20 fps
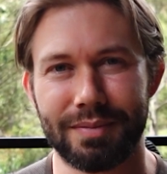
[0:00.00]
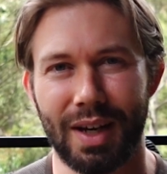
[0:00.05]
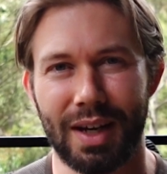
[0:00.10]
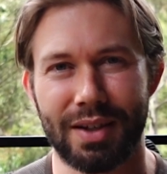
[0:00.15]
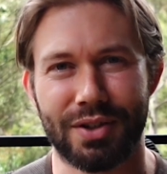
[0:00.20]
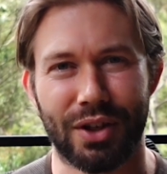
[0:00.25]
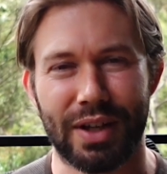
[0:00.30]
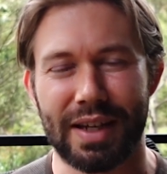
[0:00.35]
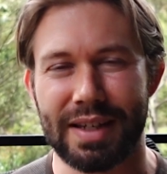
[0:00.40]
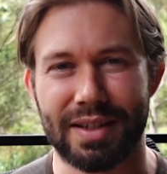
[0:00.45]

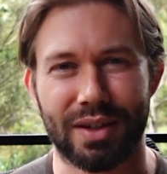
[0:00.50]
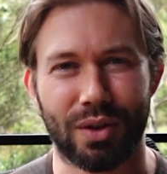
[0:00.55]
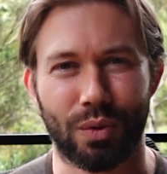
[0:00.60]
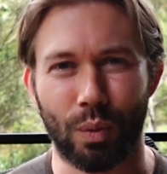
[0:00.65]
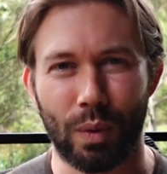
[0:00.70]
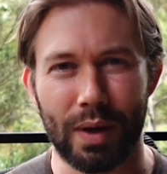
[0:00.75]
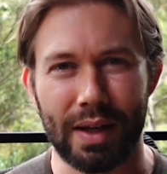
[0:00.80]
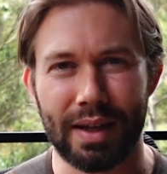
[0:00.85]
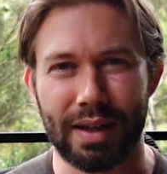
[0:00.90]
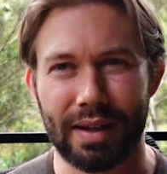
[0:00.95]
So isn't it
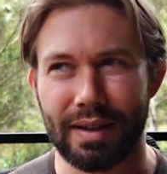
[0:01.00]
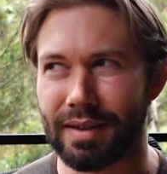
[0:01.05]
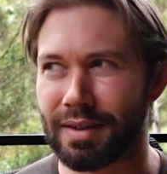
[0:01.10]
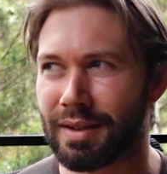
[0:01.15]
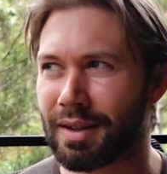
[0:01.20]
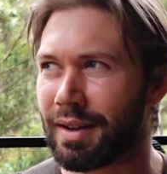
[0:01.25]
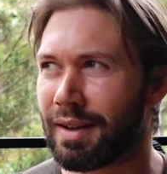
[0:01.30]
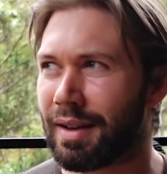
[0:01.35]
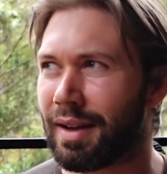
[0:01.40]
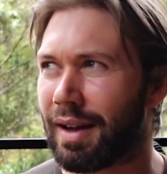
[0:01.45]
weird
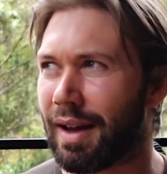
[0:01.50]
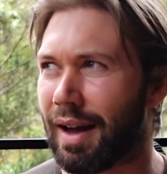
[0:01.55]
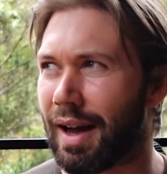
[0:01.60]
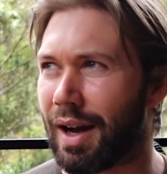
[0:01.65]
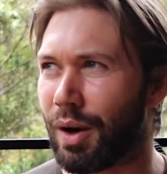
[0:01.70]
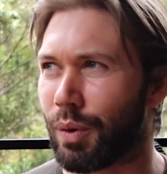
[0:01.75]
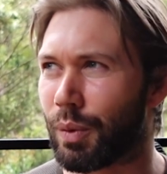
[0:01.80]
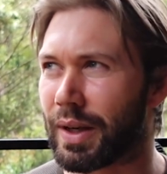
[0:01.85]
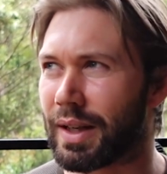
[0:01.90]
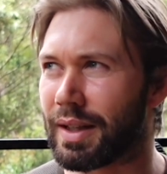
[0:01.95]

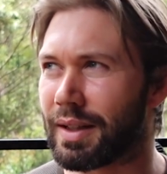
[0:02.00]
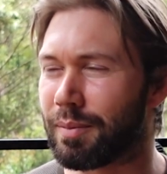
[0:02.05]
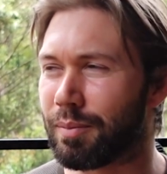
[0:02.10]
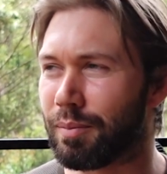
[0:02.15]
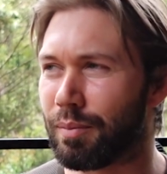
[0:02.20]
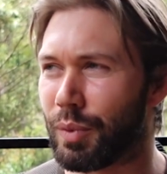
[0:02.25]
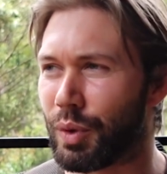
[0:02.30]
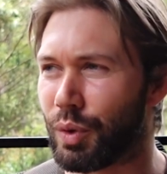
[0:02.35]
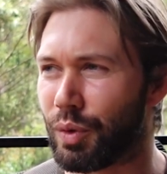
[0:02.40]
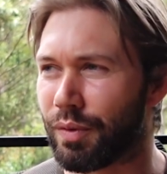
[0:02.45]
how we
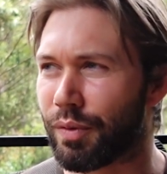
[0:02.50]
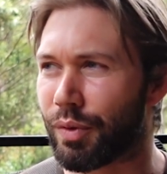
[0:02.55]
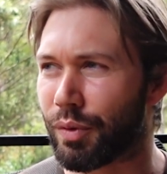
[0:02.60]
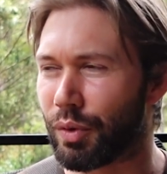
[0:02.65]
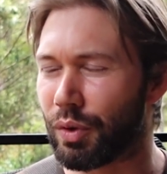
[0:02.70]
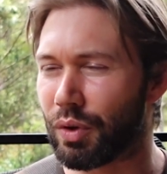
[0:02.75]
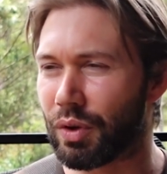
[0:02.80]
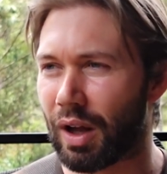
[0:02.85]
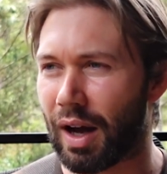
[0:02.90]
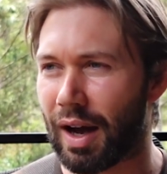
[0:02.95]
move
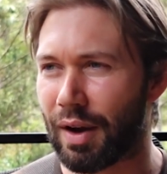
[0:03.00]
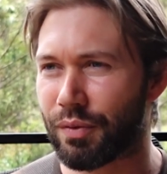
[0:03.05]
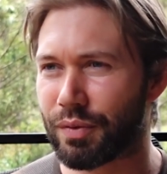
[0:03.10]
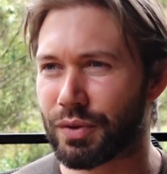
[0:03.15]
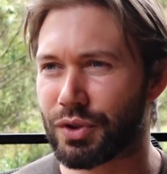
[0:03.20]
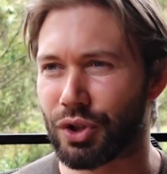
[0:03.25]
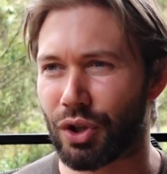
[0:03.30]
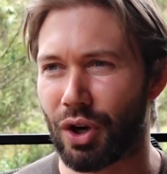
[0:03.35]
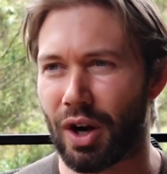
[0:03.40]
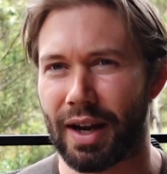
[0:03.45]
through life
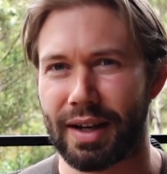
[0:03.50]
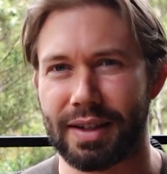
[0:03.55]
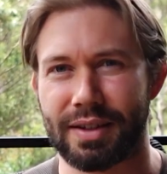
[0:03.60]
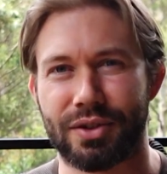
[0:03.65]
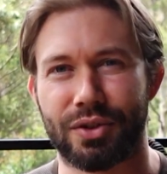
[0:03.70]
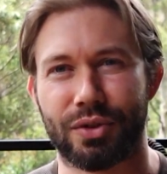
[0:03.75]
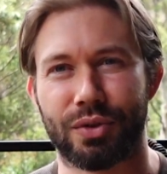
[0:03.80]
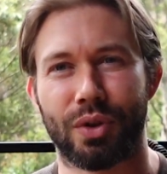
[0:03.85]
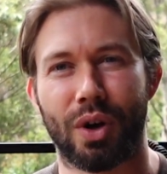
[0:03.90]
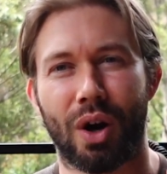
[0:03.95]
trying
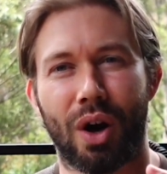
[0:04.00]
to